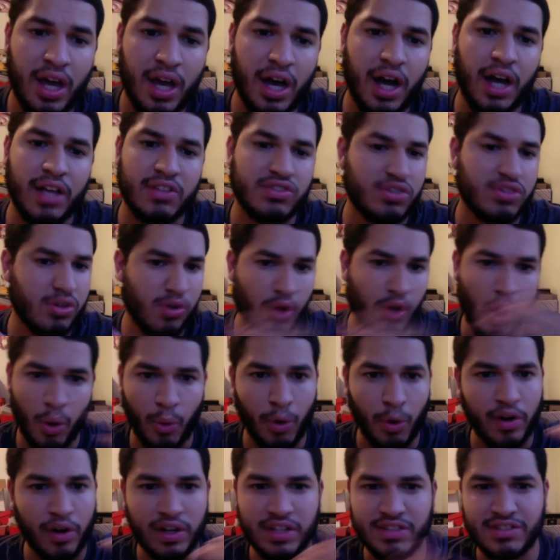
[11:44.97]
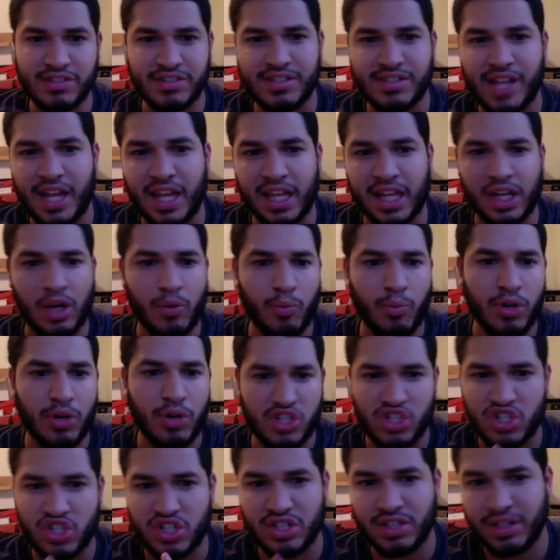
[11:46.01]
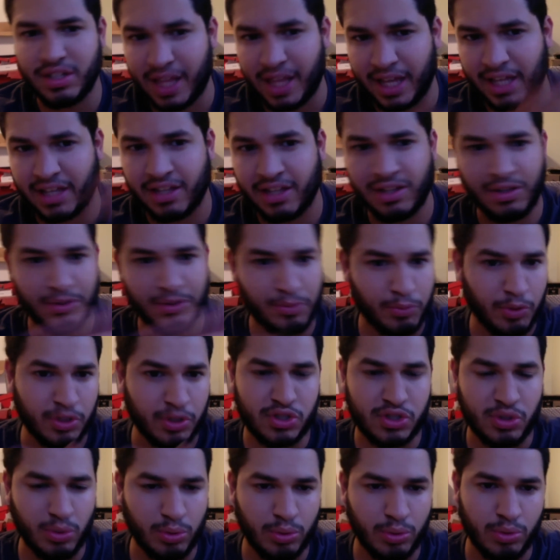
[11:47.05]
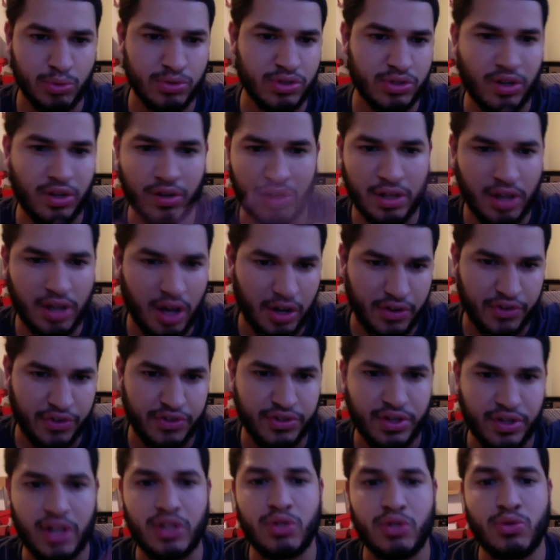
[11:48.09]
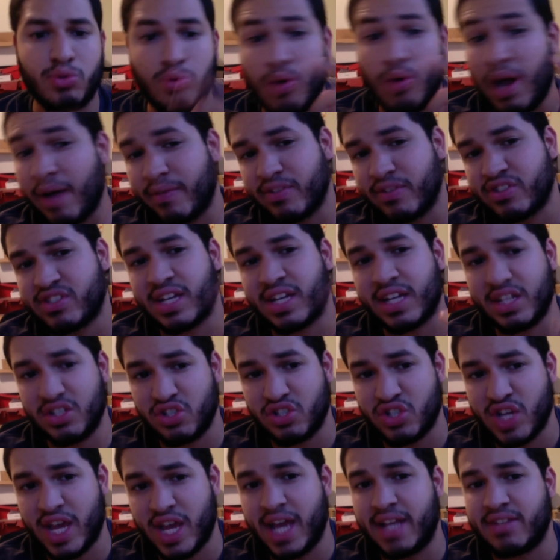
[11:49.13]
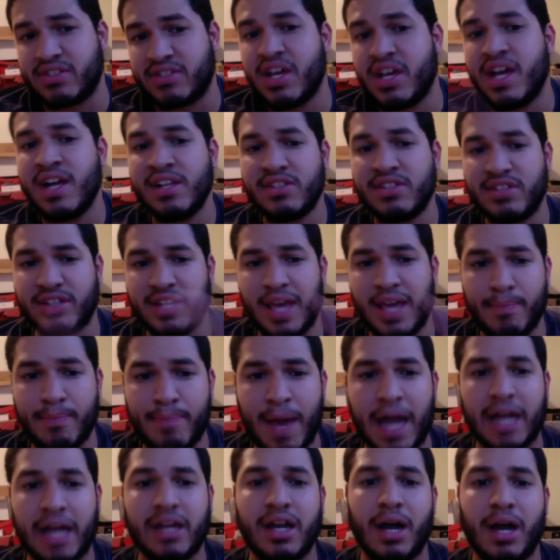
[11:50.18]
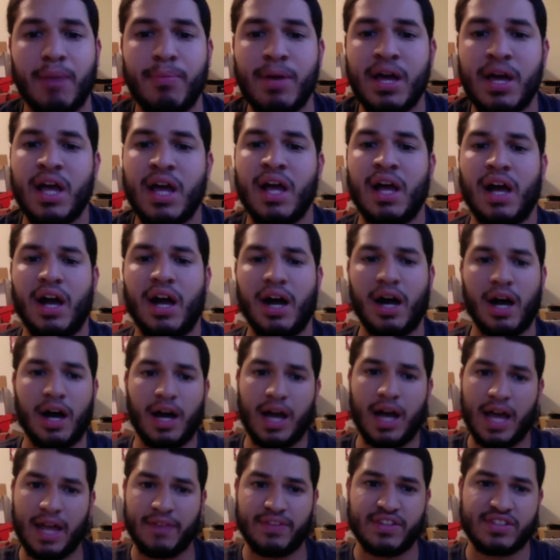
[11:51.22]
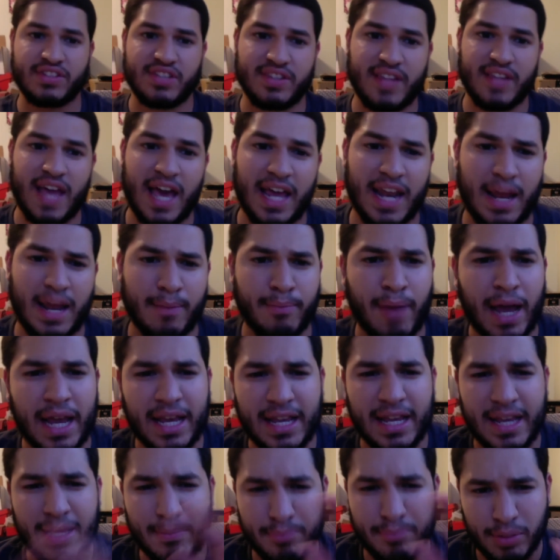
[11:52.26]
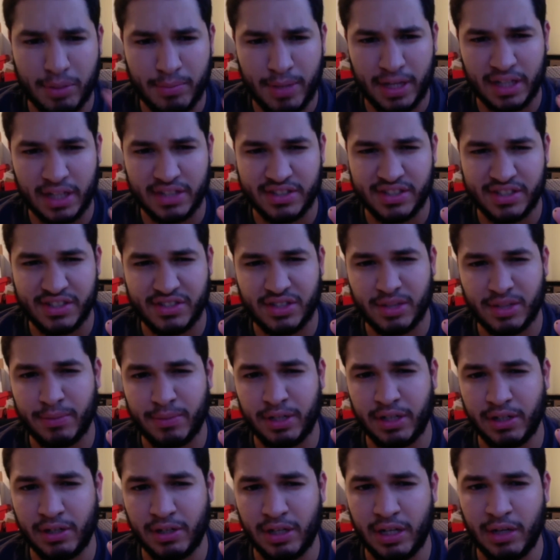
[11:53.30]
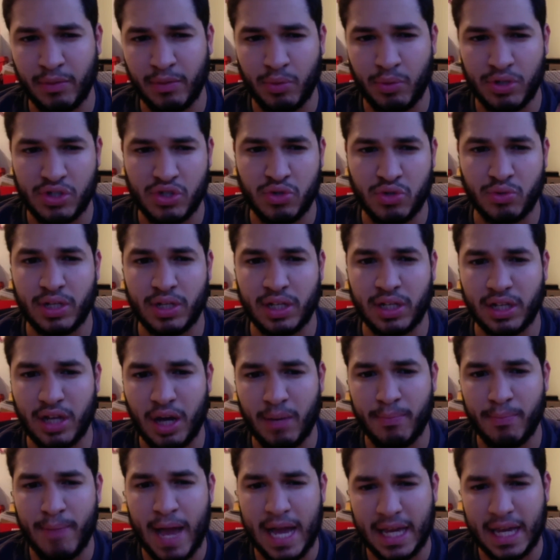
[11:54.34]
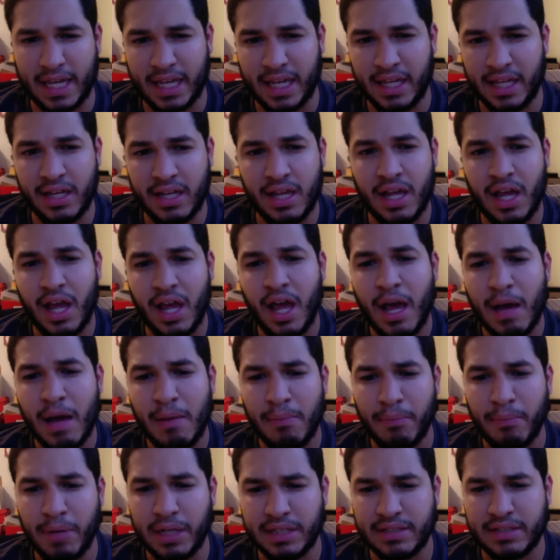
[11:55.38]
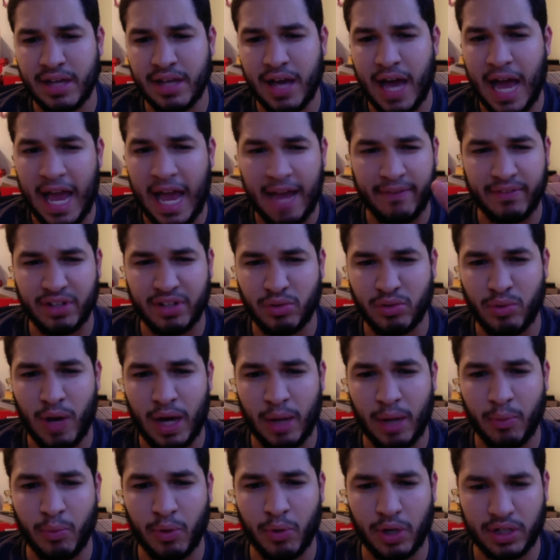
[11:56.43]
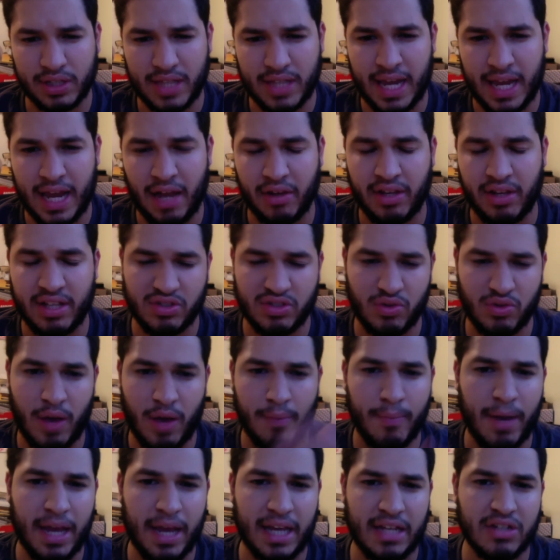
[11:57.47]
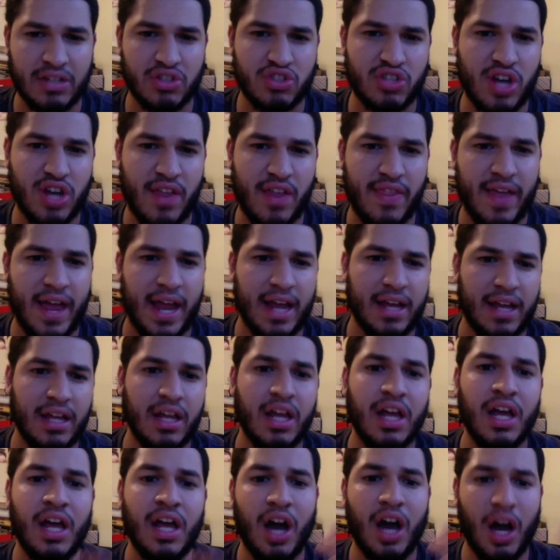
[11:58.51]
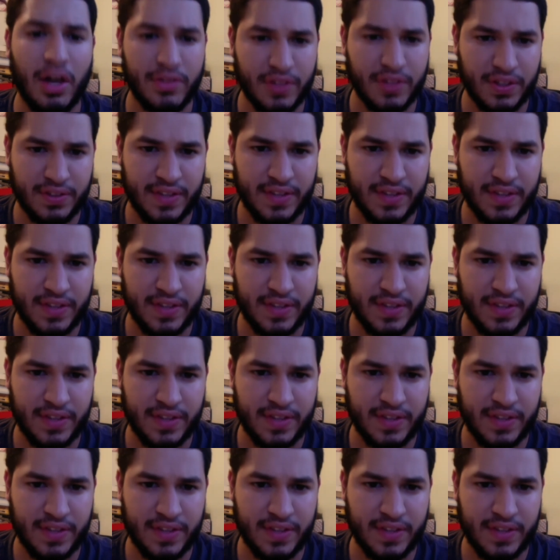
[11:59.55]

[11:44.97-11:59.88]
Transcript: So no worries. It's not like once you lose early on, you're done. You do have a second chance to get back up. And this and that, and I might implement a system in which you can come back in, but I haven't quite worked that out yet, so I might share that on the day